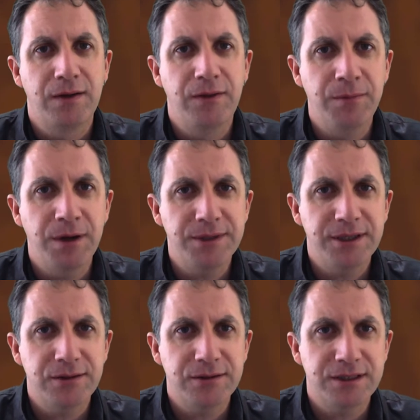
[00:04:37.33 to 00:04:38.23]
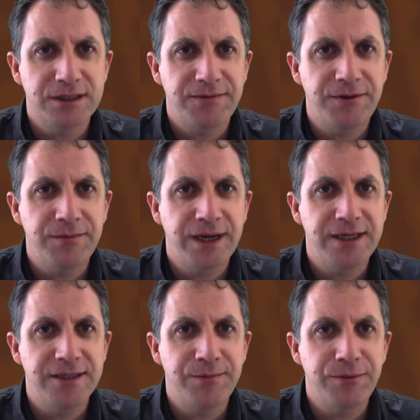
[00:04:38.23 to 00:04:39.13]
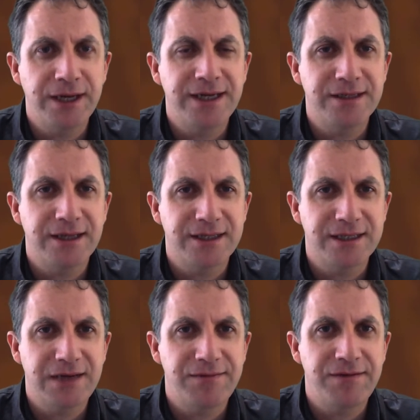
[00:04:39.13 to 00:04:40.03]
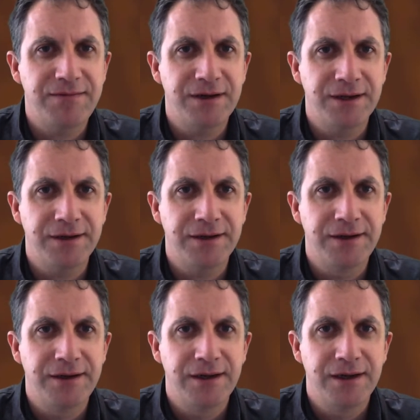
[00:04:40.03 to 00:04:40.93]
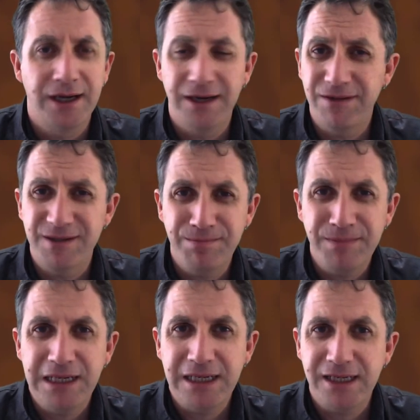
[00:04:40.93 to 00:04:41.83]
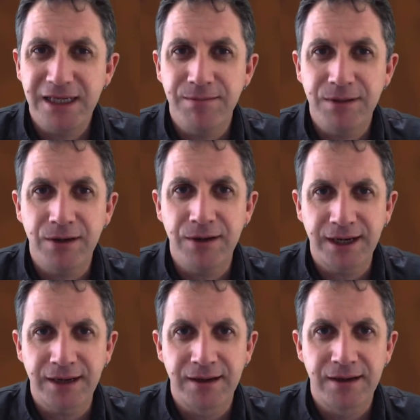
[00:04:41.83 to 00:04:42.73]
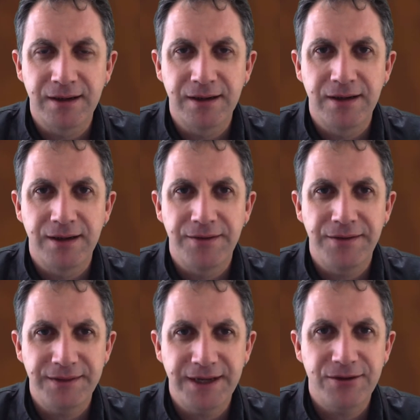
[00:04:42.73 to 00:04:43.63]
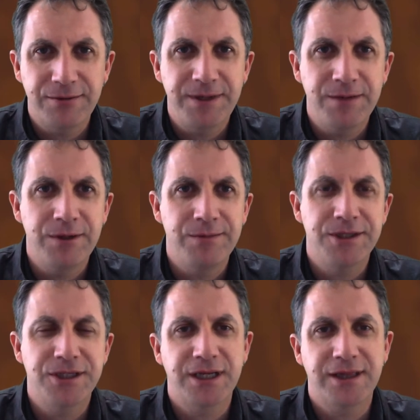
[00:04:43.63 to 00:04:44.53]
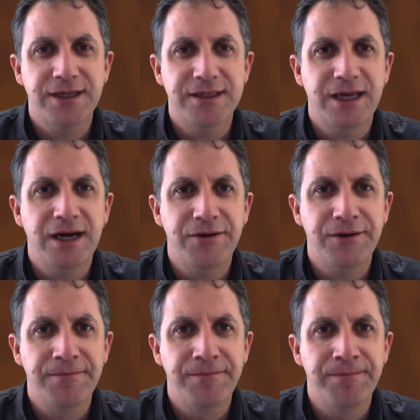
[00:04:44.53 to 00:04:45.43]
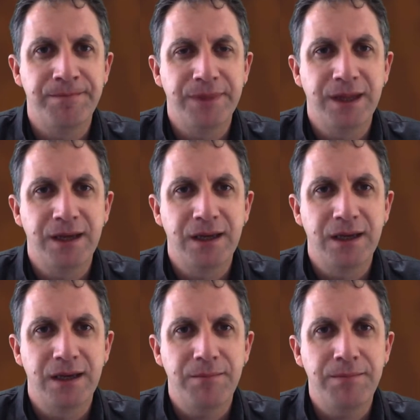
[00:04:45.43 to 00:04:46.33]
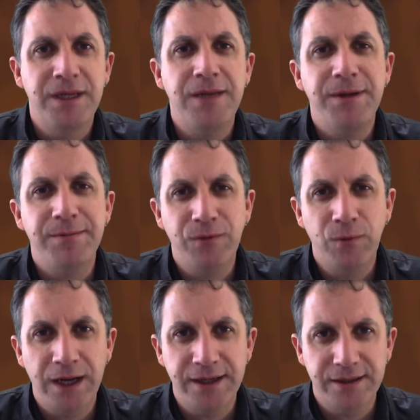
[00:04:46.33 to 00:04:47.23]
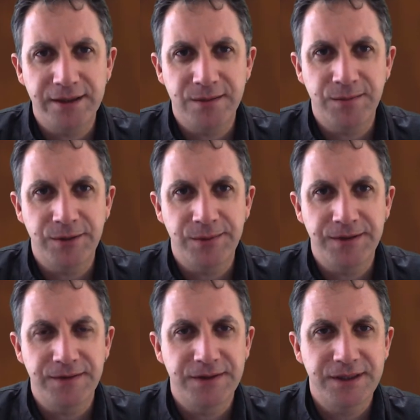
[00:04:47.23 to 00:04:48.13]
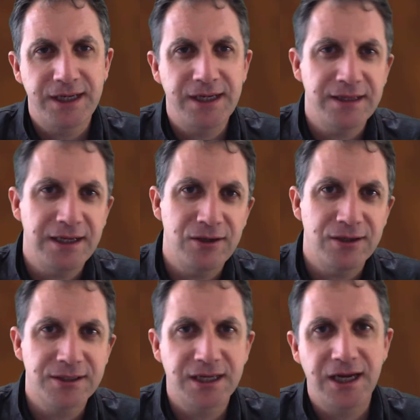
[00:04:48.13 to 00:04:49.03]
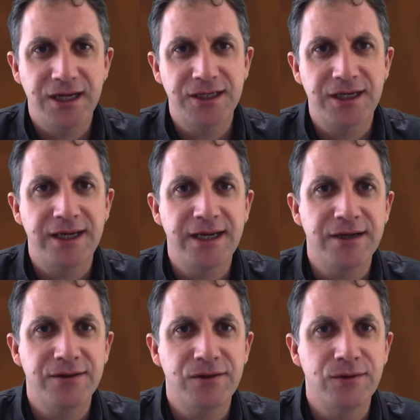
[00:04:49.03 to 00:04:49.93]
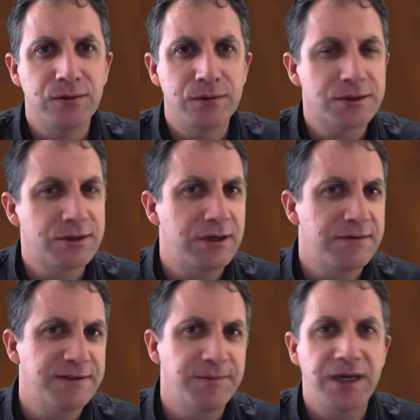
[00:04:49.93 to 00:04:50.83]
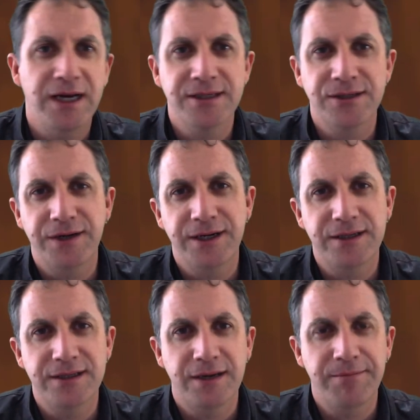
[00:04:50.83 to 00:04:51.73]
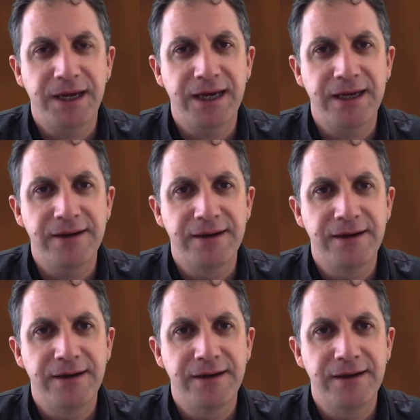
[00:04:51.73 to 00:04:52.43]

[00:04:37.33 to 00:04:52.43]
The moment it looks as if you might need to break into that safety fund, and if it's merely to keep going, then that could be a moment to shut things down. Many people run at this moment, taking their last cash and heading out the door, staff, suppliers, and creditors unpaid.